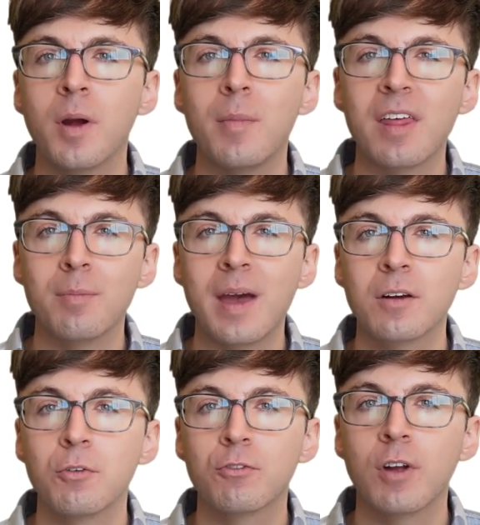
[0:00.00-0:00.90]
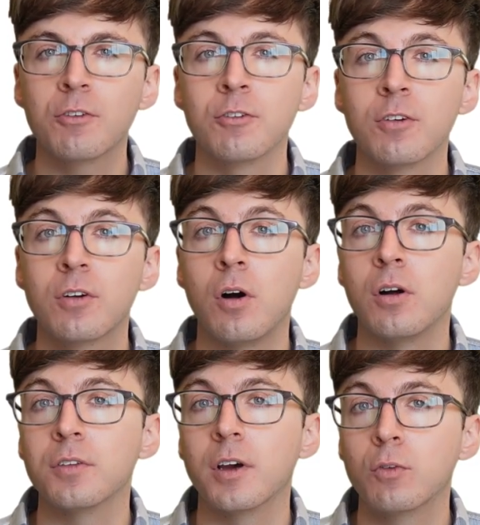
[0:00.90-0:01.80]
a mathematical structure
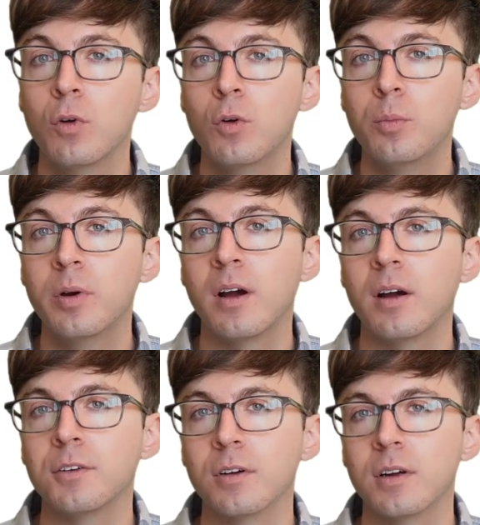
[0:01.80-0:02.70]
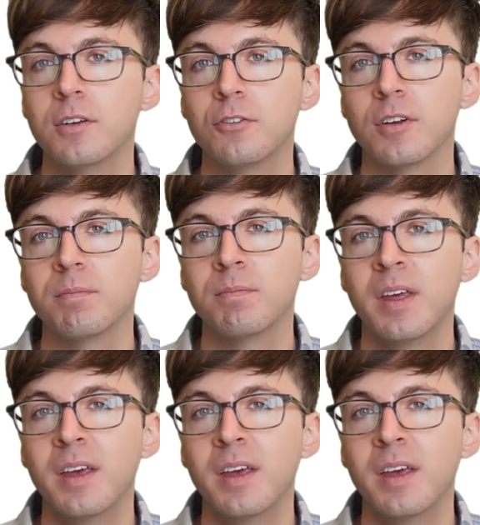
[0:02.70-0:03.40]
called a group under addition.